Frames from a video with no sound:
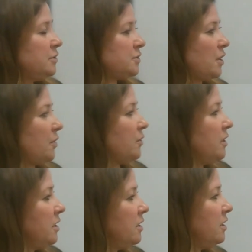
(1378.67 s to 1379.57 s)
So
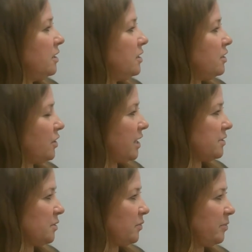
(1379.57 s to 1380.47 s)
your
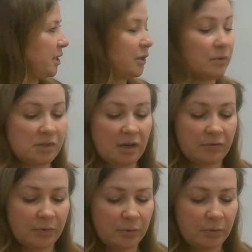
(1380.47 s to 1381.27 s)
answer would be close enough, it